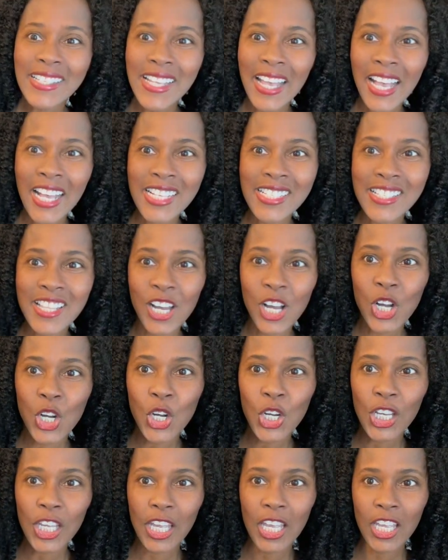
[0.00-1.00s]
this has the
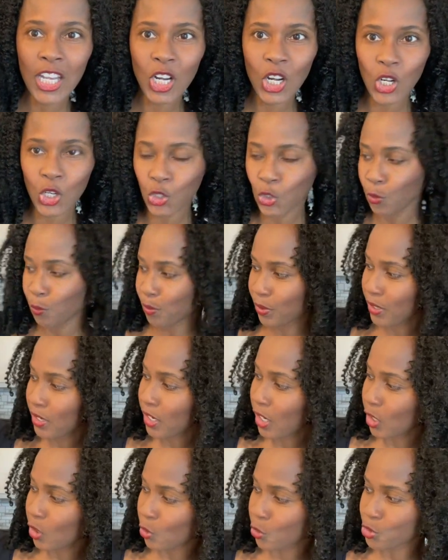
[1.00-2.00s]
hook and loop
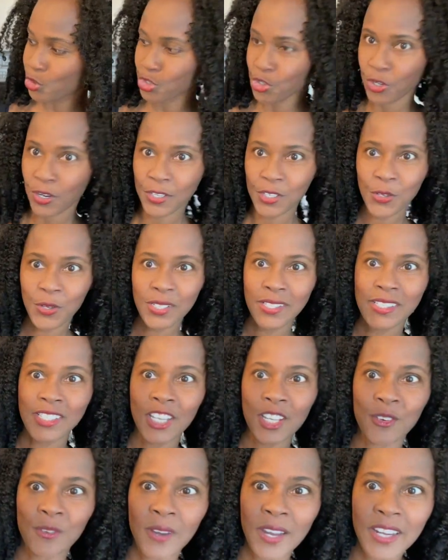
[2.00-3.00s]
closure. You can
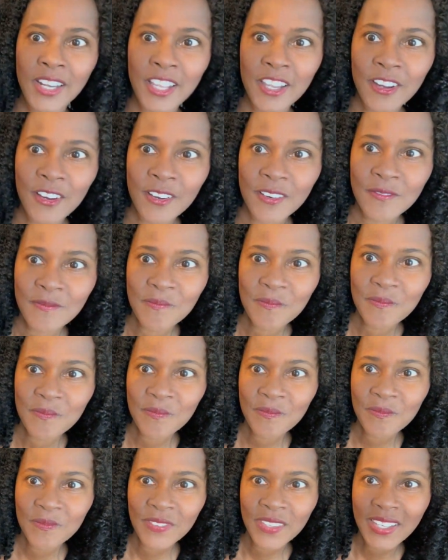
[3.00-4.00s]
see it right here.
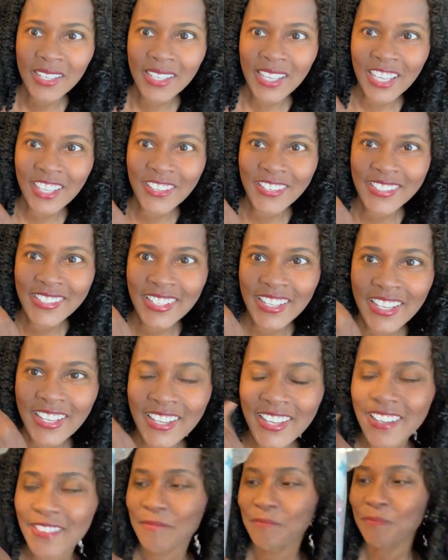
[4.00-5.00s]
Can you see?